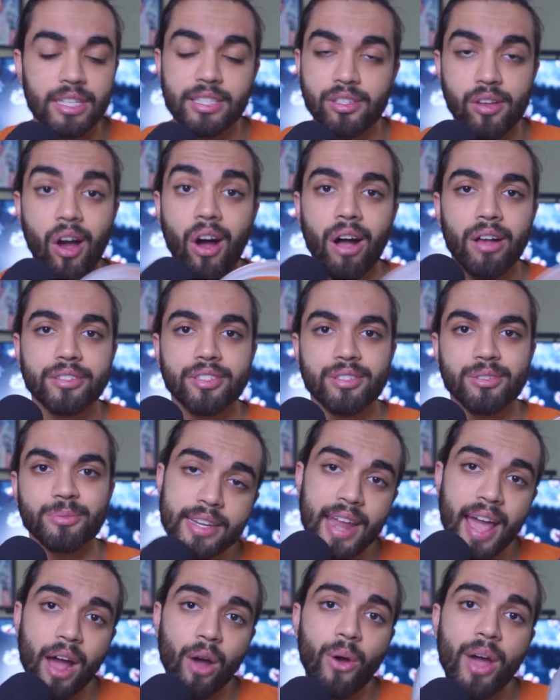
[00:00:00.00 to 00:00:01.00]
It's awesome.
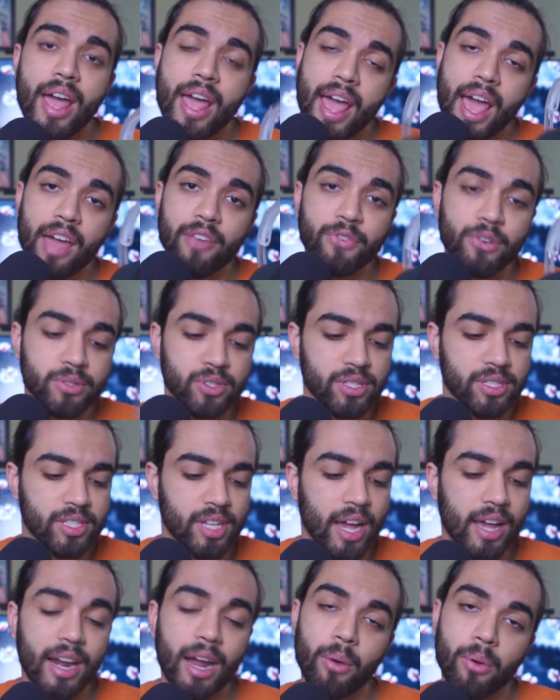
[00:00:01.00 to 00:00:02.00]
Now, headphones
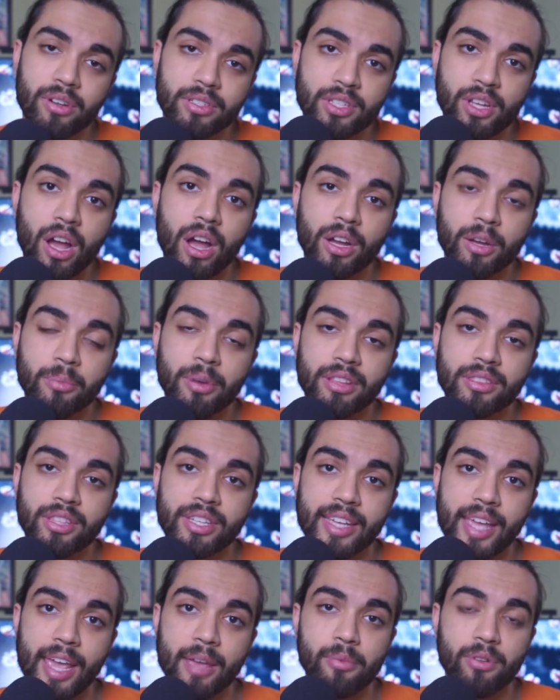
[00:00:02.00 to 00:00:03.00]
aside, I want to talk about the
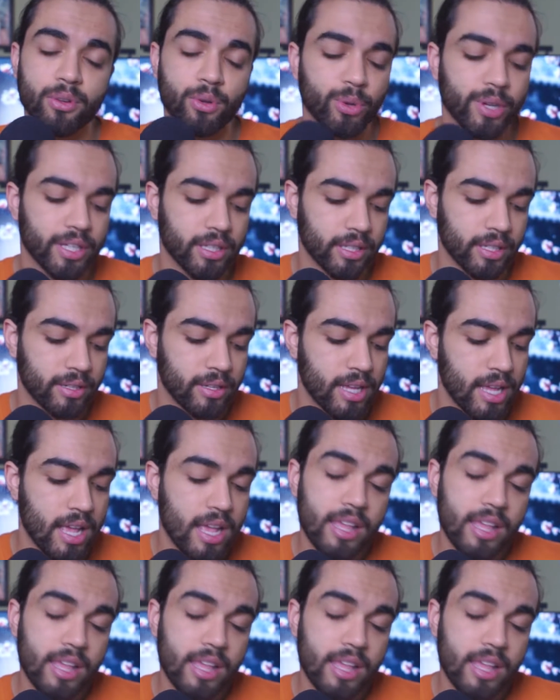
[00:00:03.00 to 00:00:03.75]
cable quickly.